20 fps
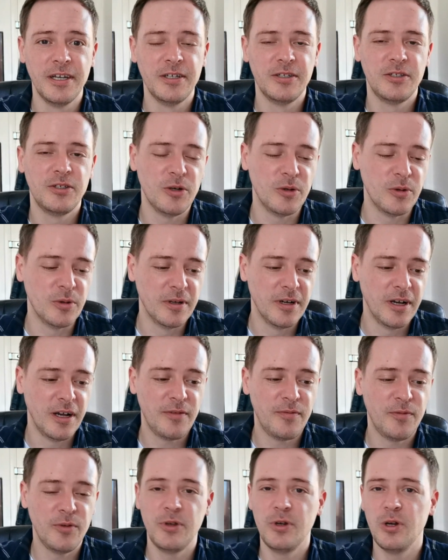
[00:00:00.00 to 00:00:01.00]
So I
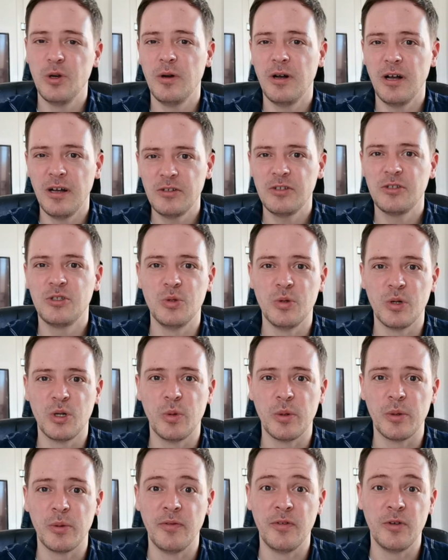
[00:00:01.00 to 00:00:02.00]
thought, you know what, I'll just do a
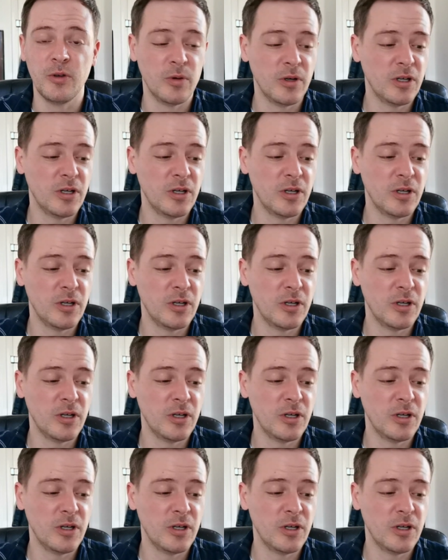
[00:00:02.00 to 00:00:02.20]
quick review.